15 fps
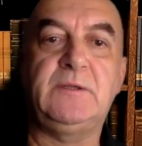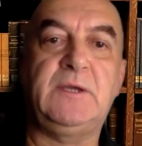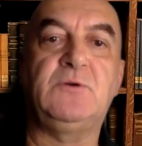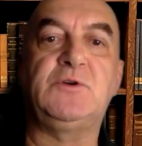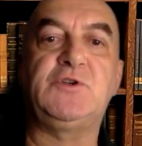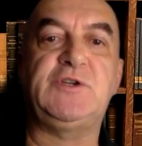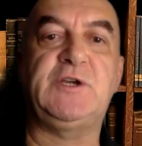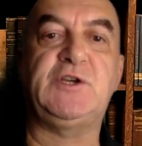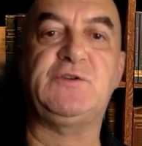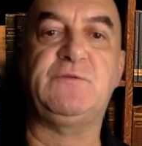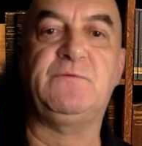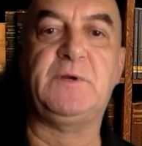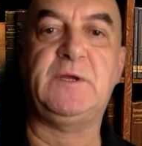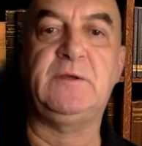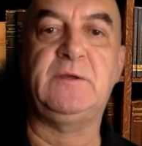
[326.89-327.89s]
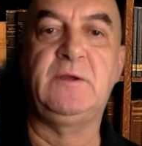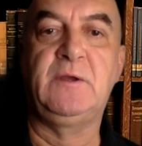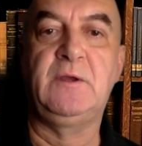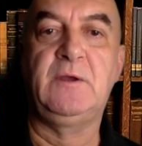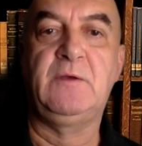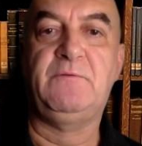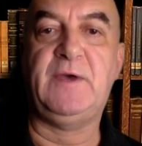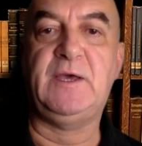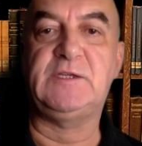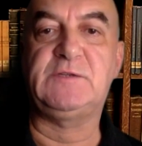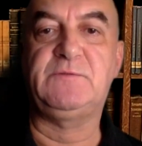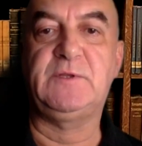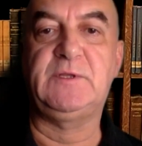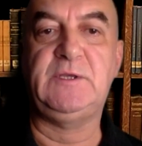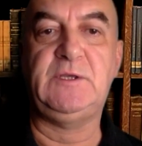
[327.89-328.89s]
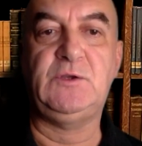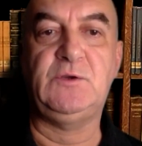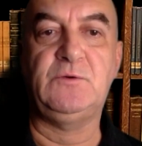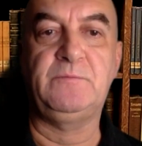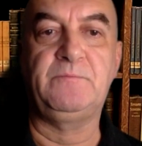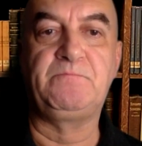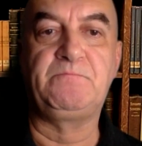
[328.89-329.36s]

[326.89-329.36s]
negotiation phase with the EU.